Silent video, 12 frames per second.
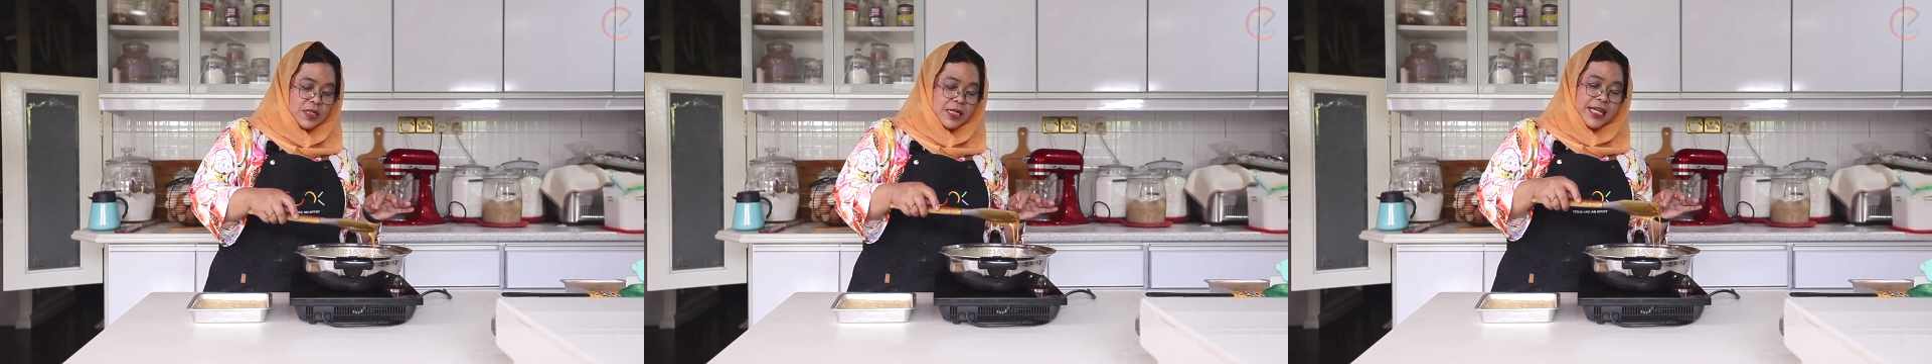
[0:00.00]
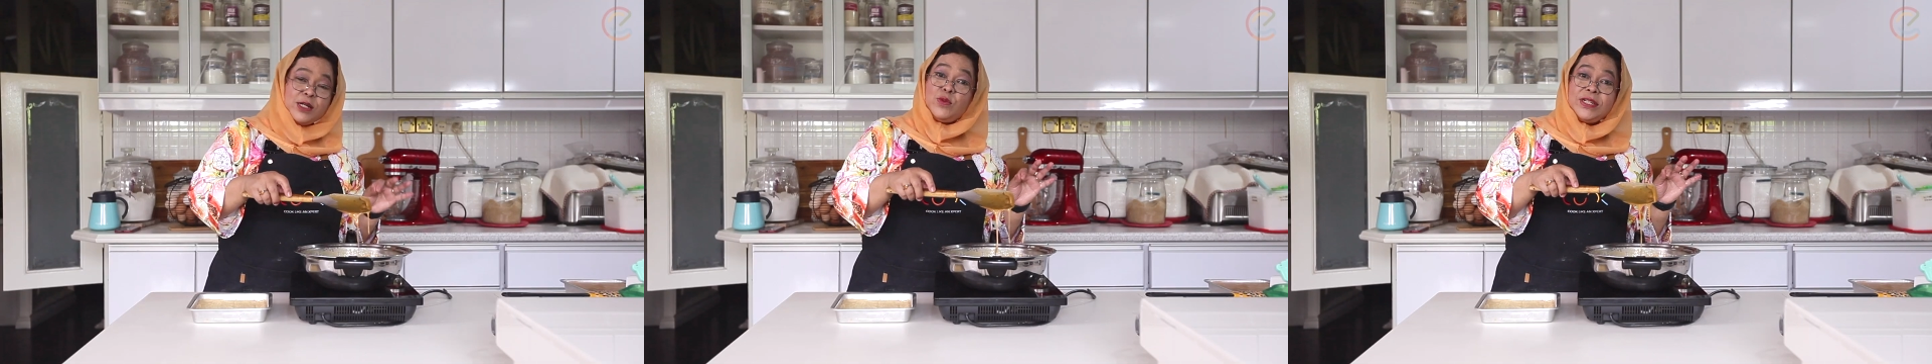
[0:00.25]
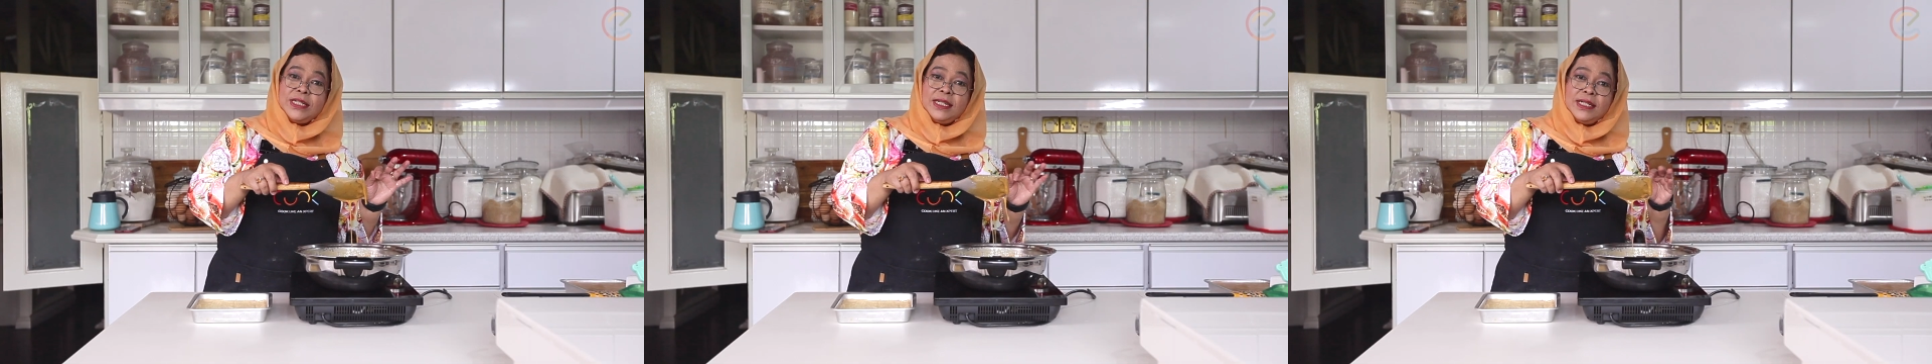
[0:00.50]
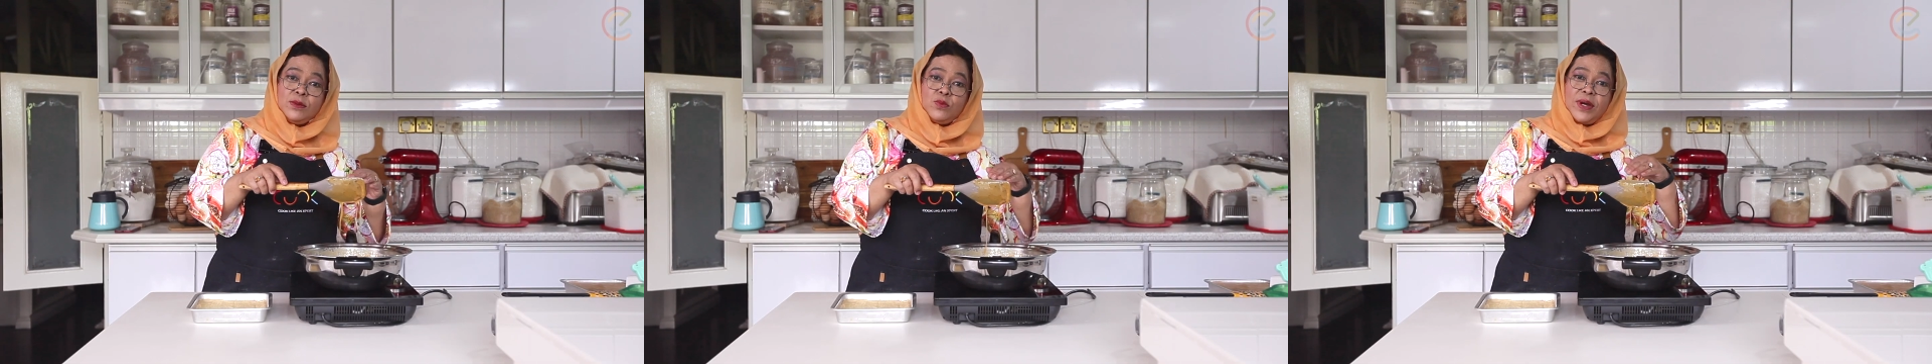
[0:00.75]

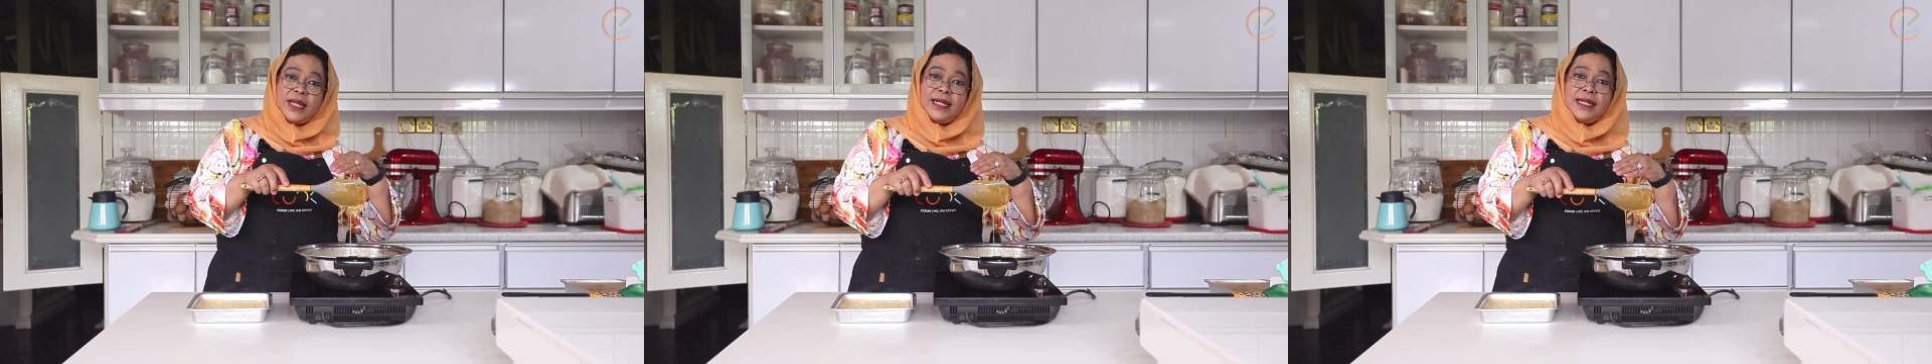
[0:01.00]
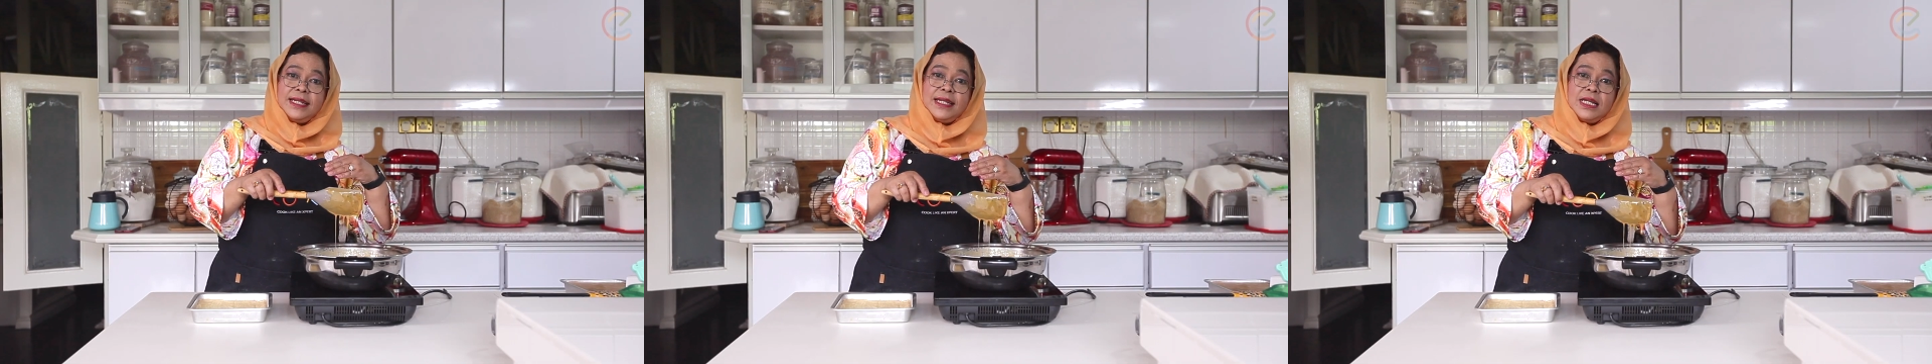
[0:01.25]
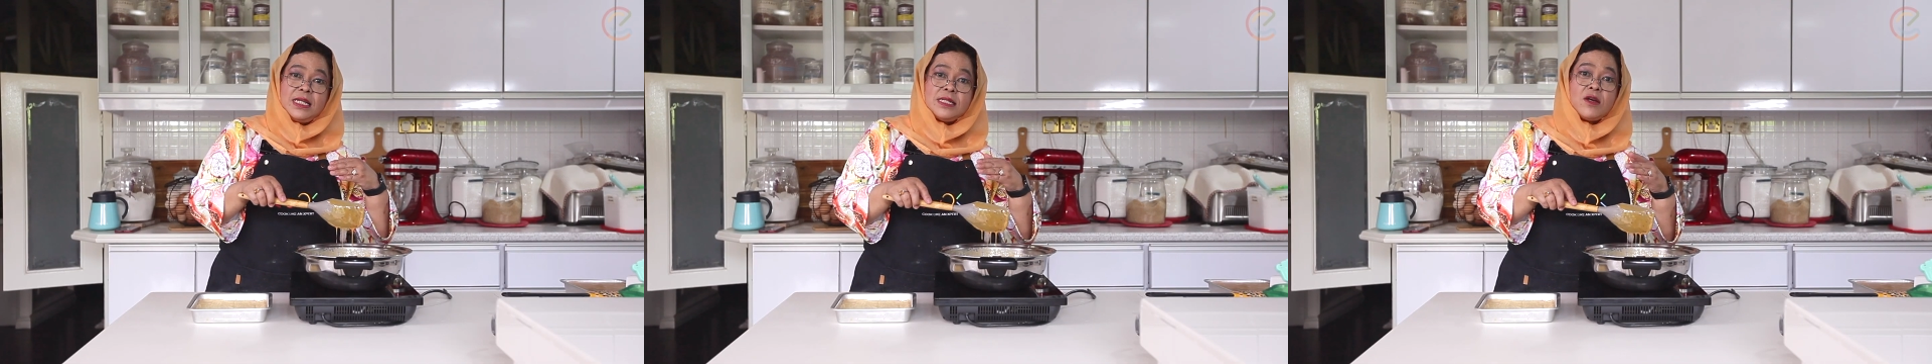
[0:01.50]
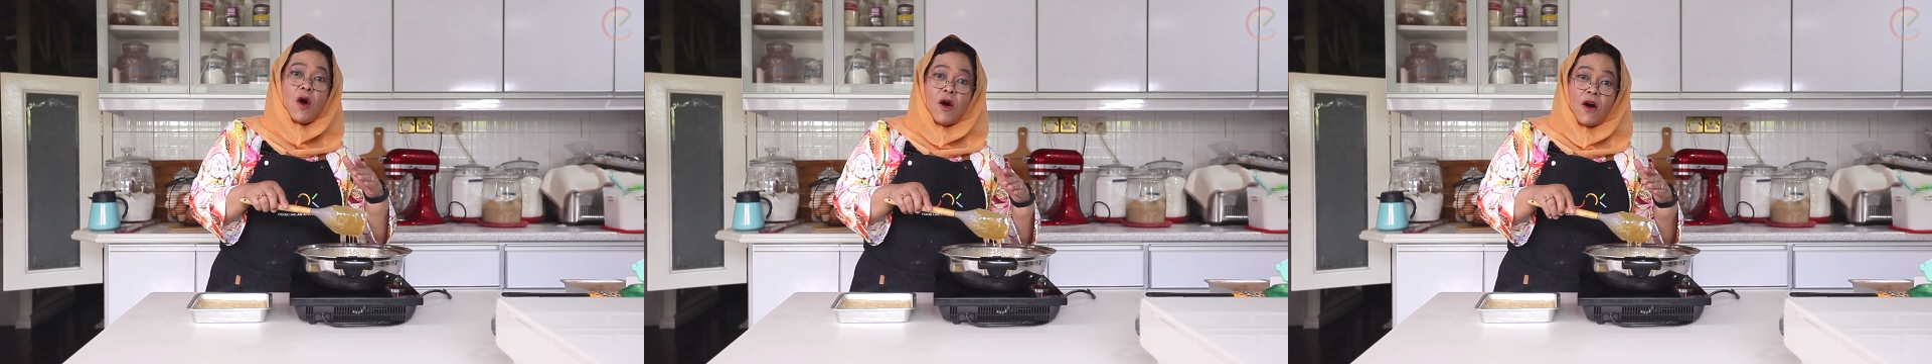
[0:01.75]
liquidy when it is
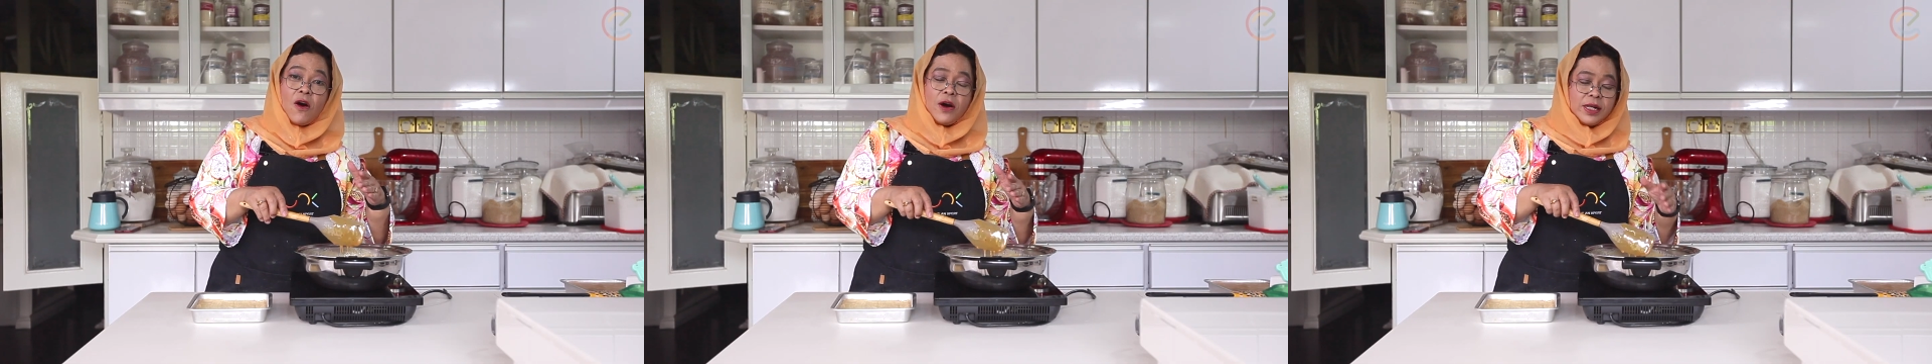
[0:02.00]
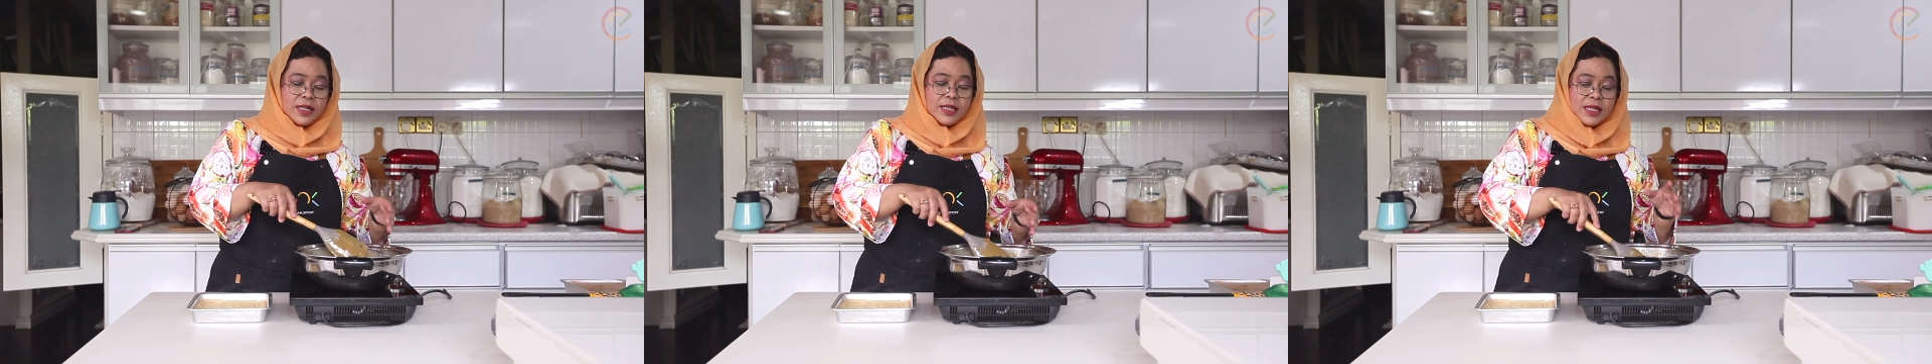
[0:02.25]
hot.